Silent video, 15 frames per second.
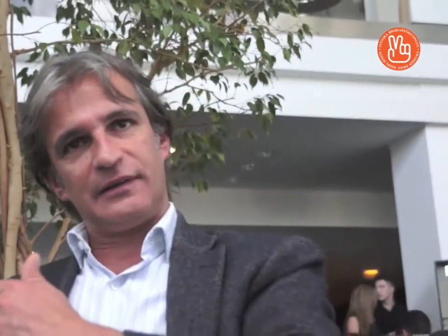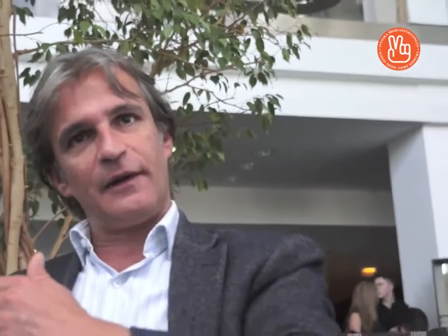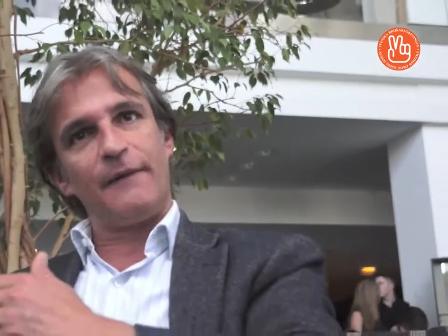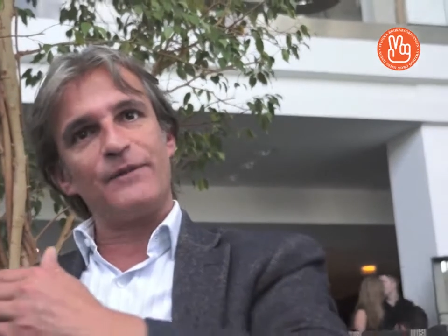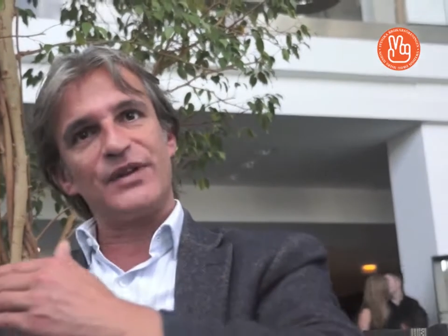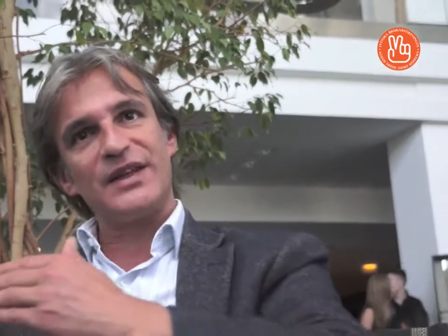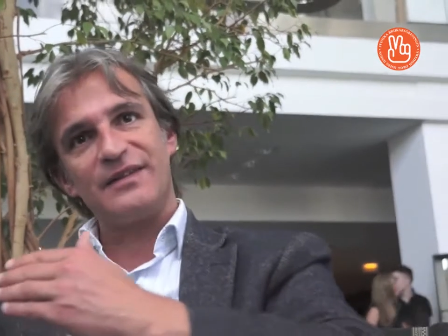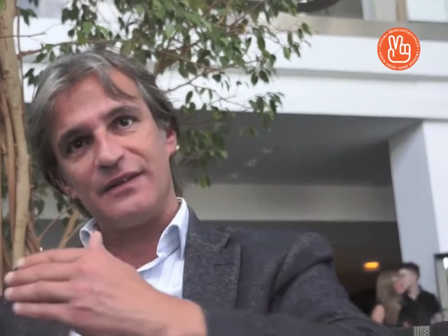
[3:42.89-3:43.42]
So
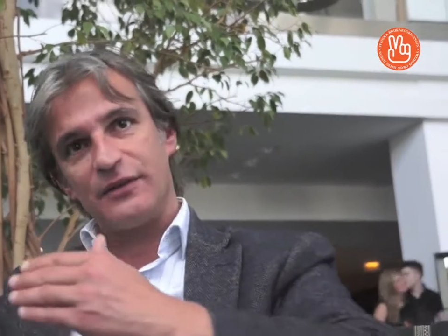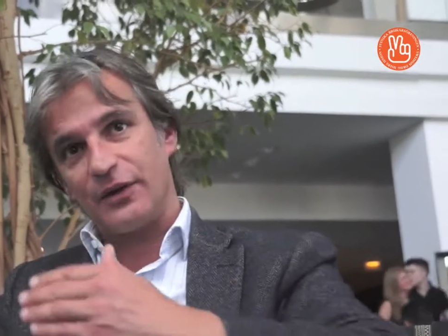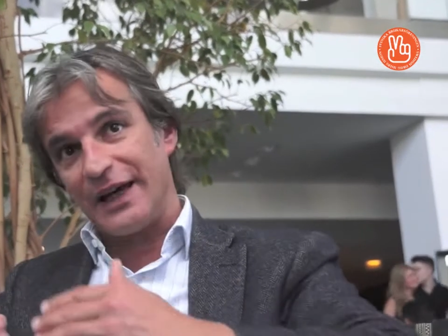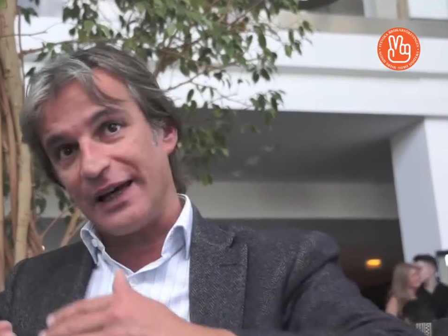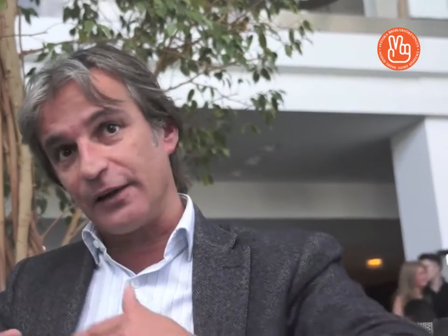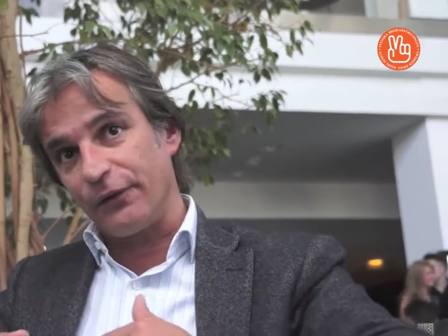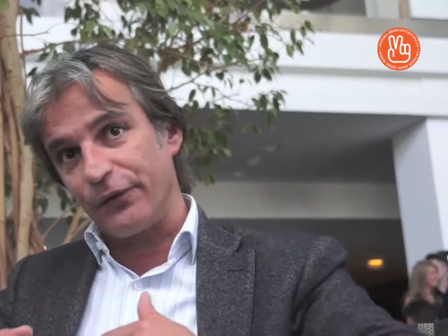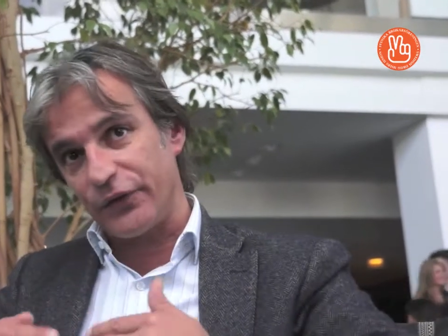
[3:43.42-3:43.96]
this is the
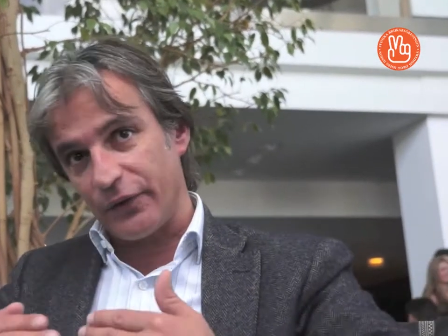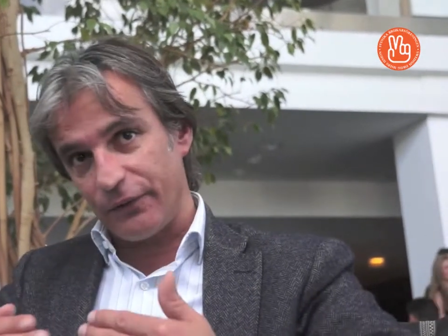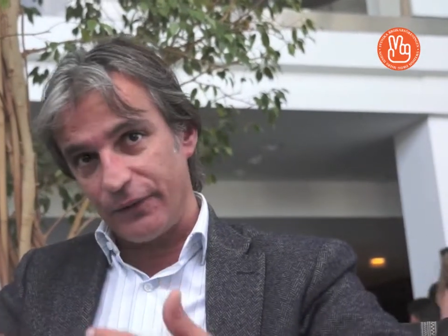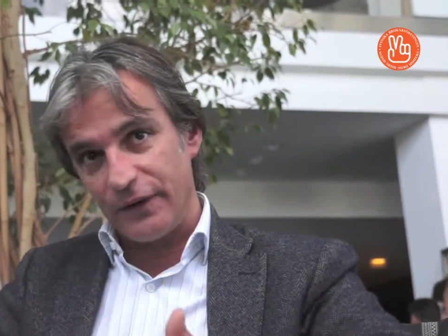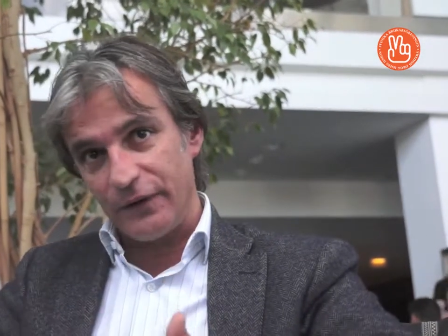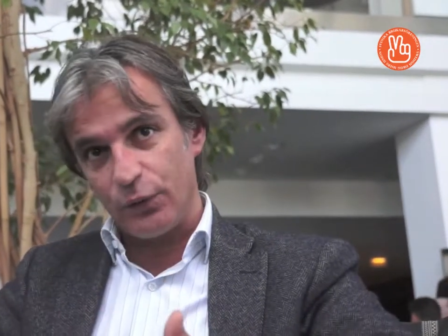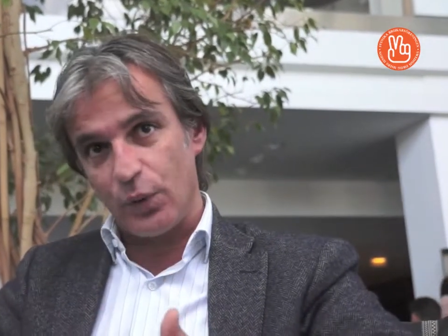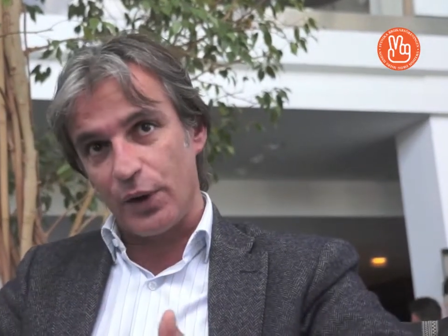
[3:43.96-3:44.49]
kind of
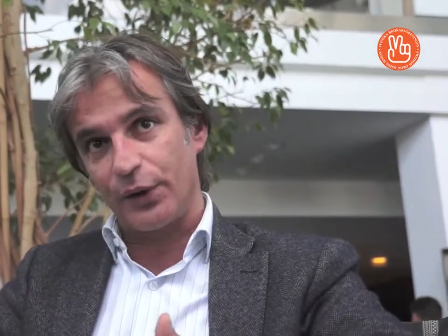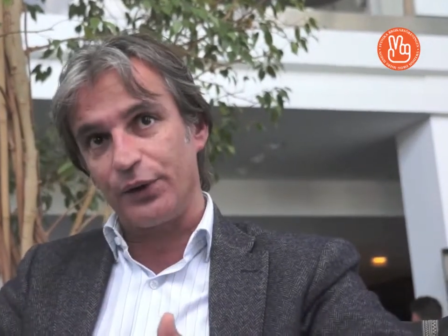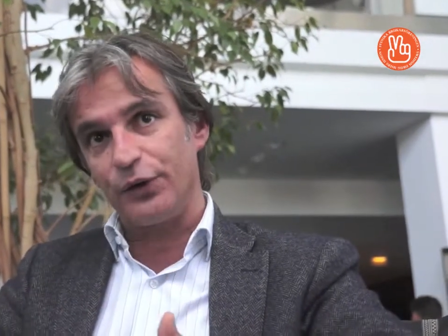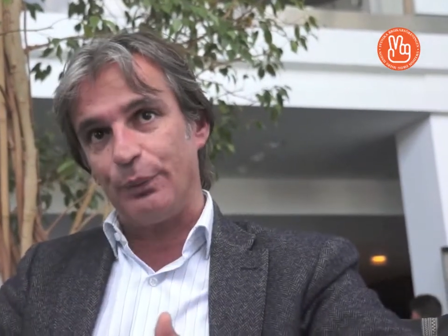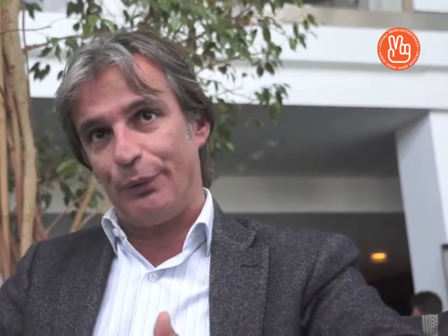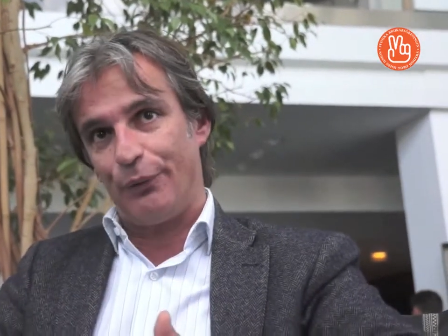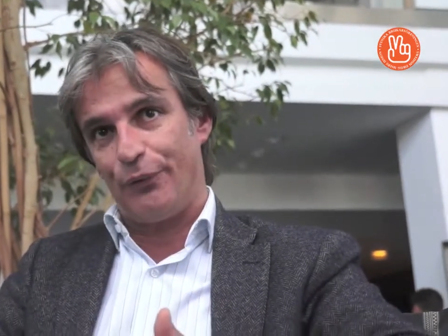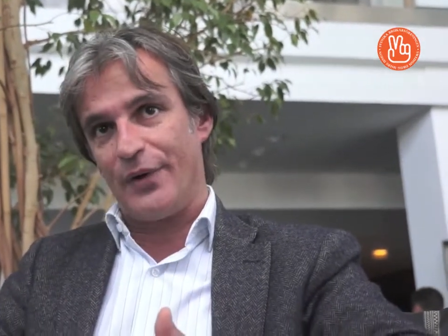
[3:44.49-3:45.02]
service we are going
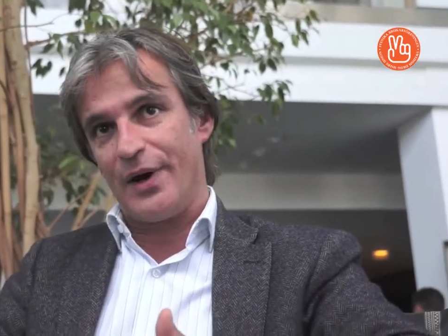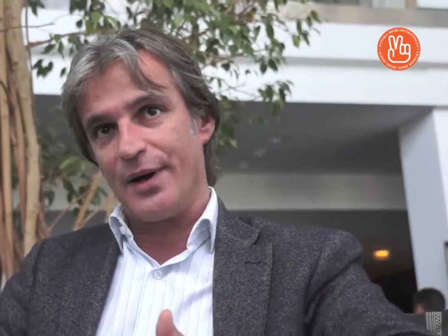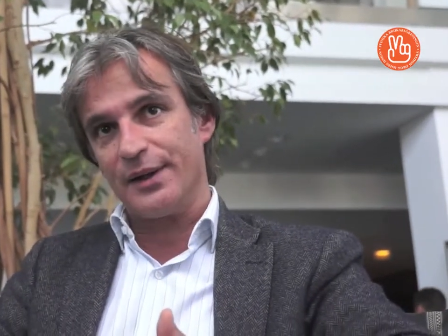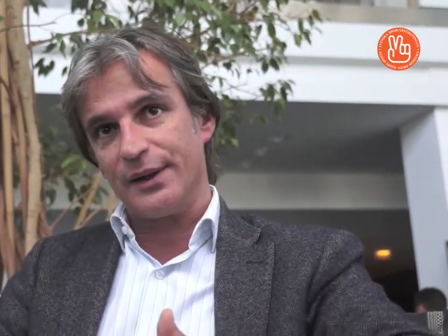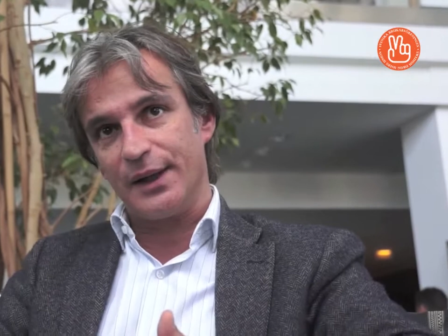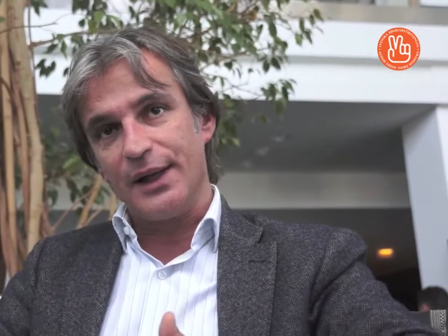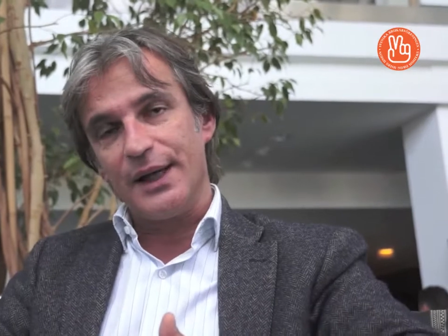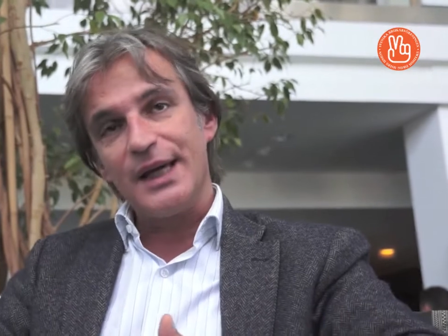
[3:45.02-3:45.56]
to
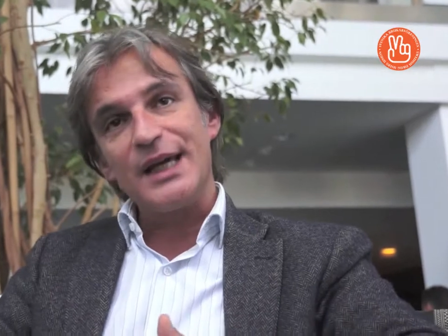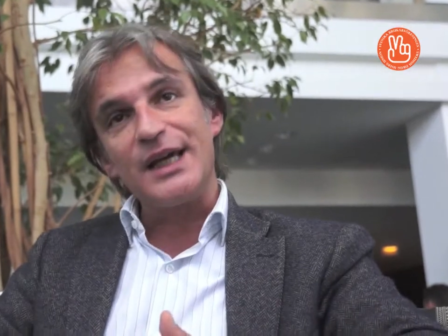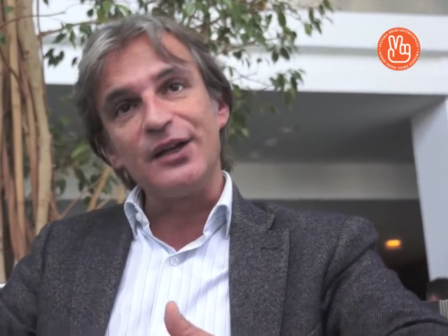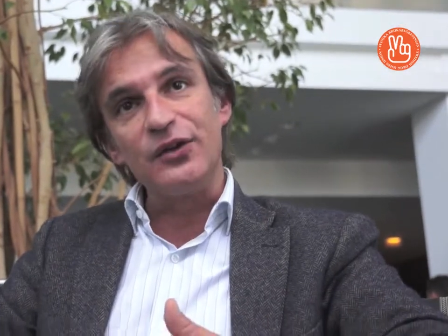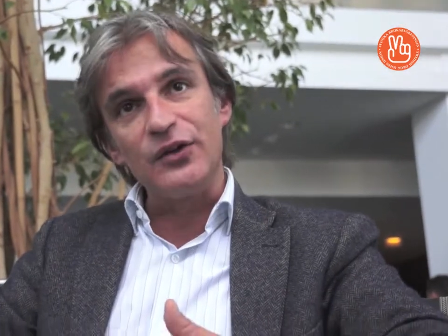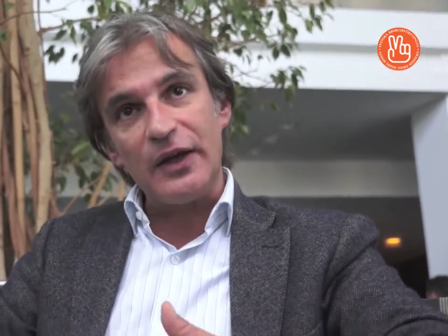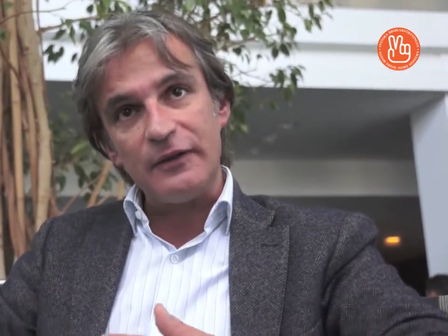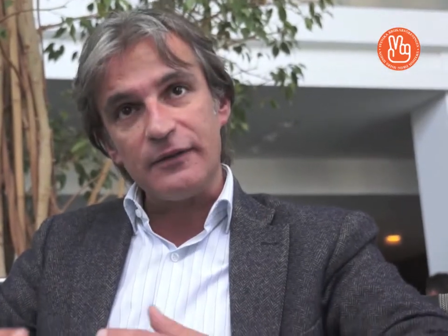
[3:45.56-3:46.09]
provide
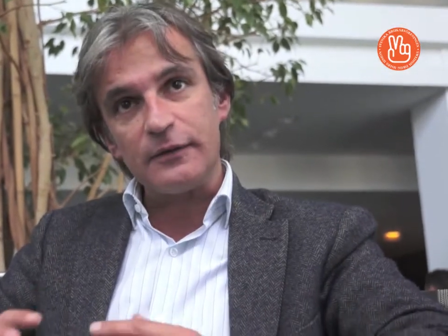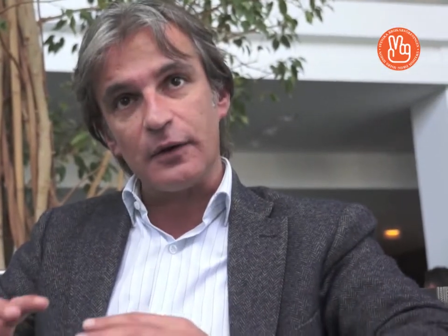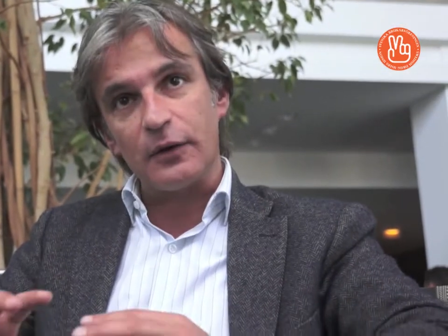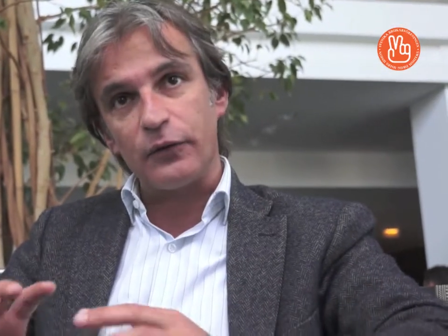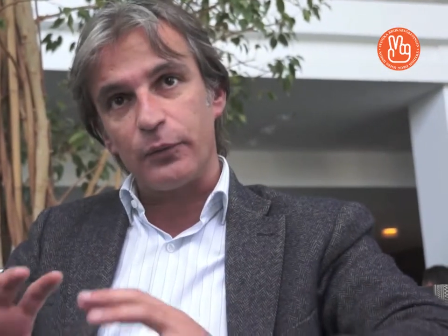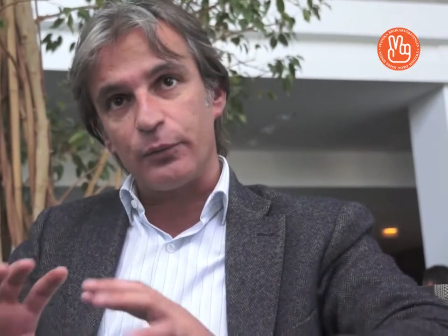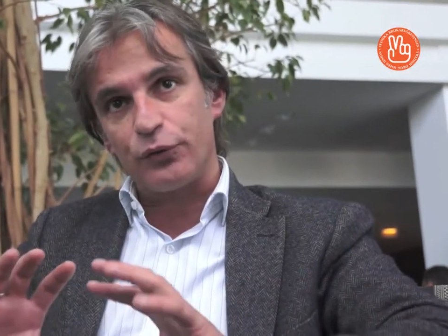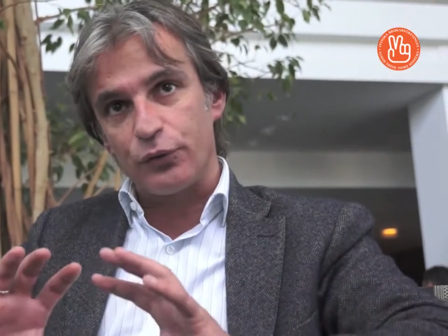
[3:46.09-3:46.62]
in this
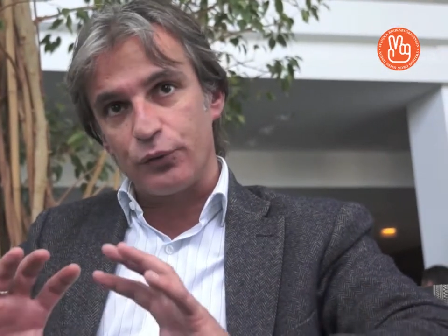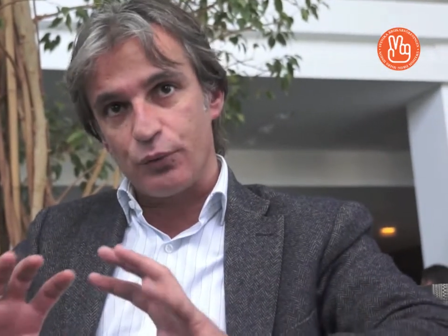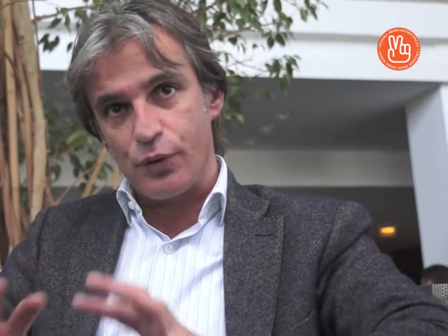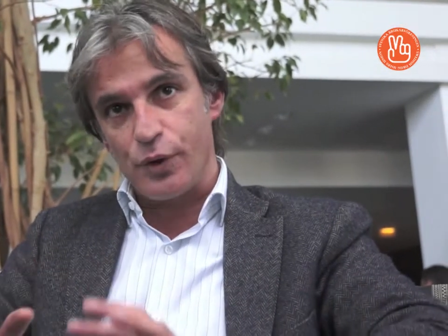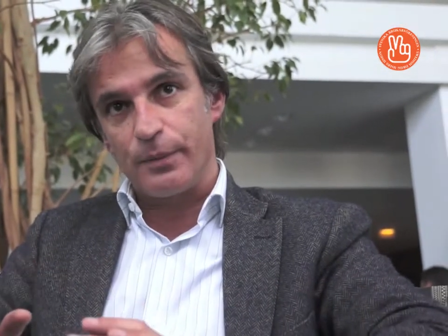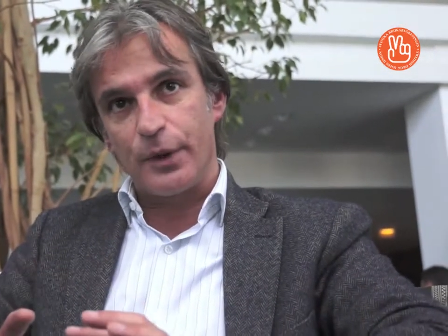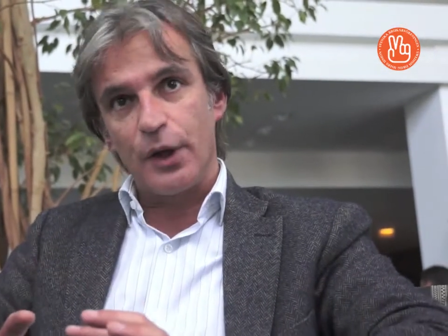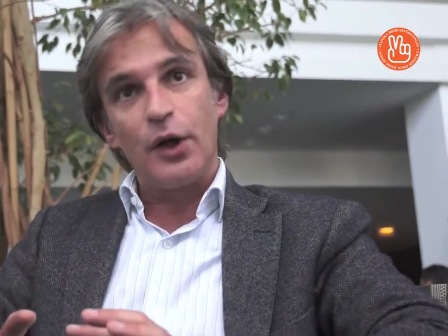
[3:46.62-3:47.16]
consumption
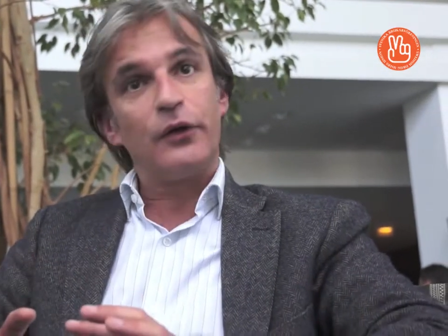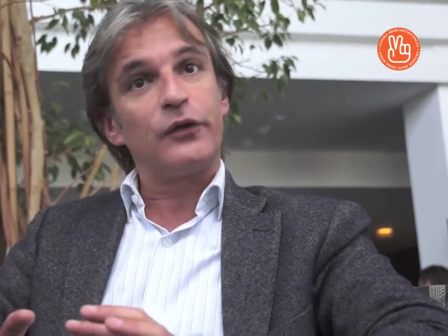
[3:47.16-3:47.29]
room.